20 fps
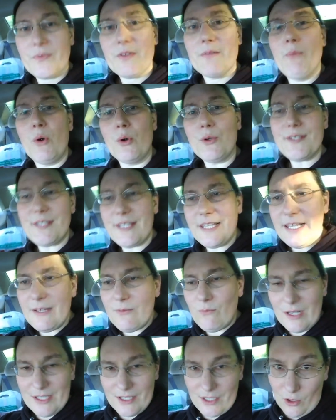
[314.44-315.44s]
Mostly in
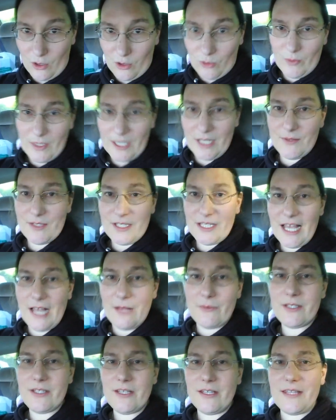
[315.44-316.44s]
West Horton when I was a
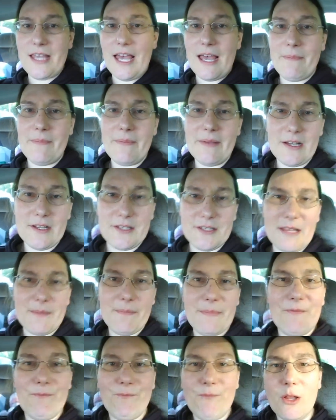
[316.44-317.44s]
councillor there, because they've
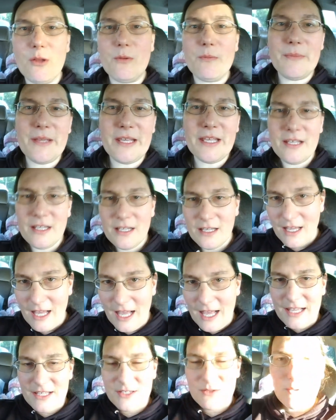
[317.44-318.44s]
been following me
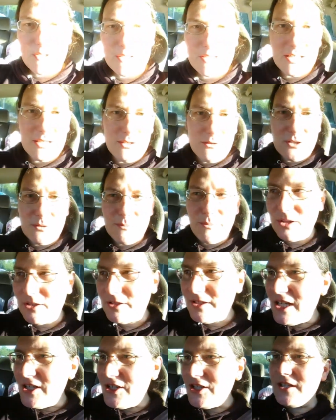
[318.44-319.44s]
as one of their local
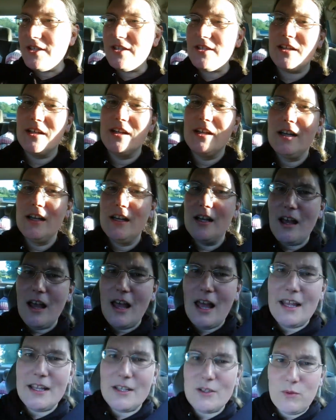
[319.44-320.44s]
politicians
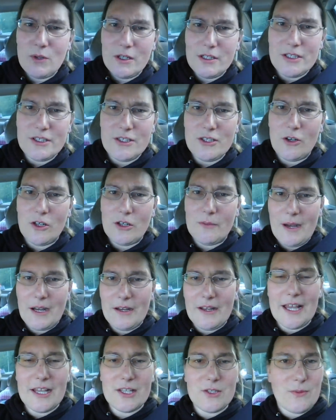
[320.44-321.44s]
and wanted to talk about
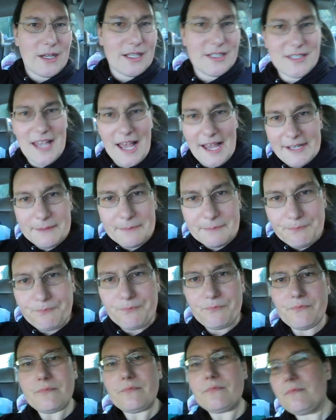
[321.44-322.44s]
X, Y, and Z.
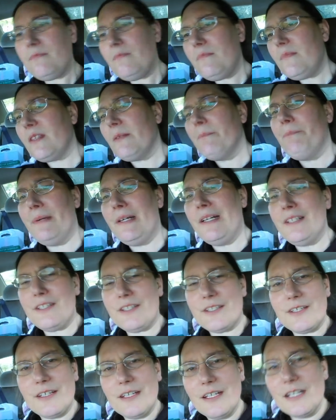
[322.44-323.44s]

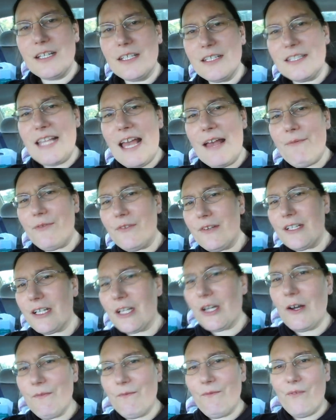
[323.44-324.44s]
But never at a
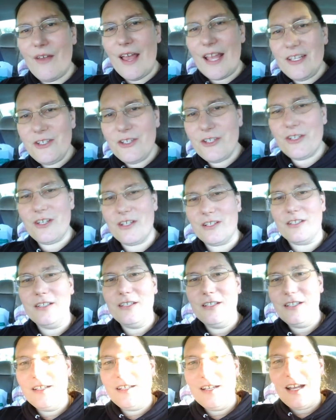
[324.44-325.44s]
convention,
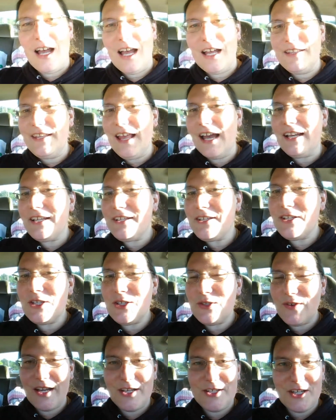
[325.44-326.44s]
and that is a
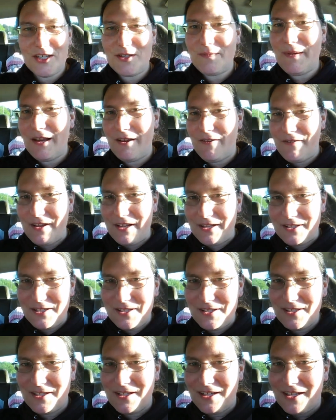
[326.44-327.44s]
strange
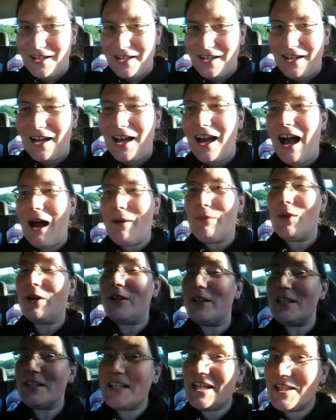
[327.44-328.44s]
experience. I'm not
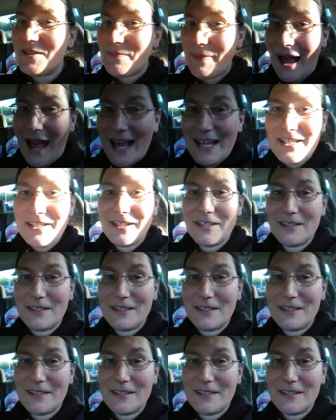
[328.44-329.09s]
going to say it's bad.